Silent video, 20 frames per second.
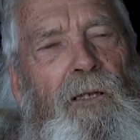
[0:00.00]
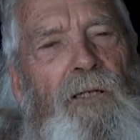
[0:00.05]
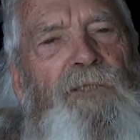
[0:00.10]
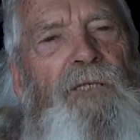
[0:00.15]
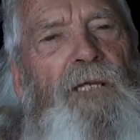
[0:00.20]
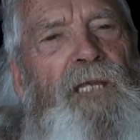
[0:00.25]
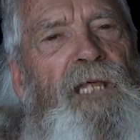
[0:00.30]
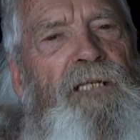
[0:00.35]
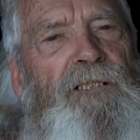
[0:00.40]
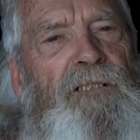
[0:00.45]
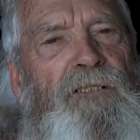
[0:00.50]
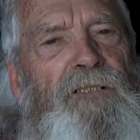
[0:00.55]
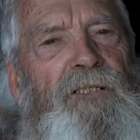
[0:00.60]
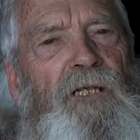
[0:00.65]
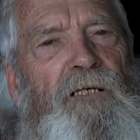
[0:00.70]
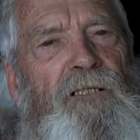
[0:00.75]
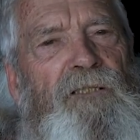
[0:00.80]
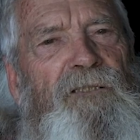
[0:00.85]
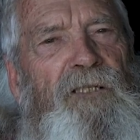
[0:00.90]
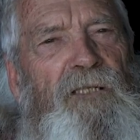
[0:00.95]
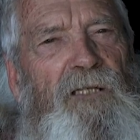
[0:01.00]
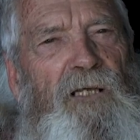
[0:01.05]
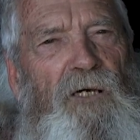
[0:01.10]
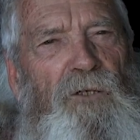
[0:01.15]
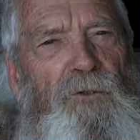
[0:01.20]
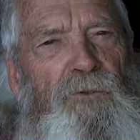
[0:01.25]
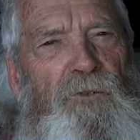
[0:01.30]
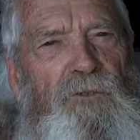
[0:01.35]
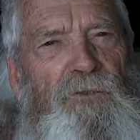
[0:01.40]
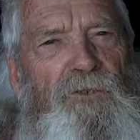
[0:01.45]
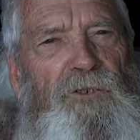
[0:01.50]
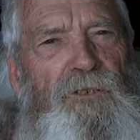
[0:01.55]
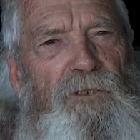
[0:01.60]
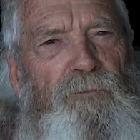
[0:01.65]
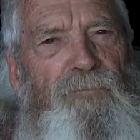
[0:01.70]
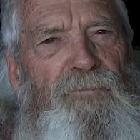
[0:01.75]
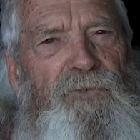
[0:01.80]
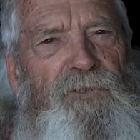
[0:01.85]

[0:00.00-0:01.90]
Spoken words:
It's an exercise in eldership,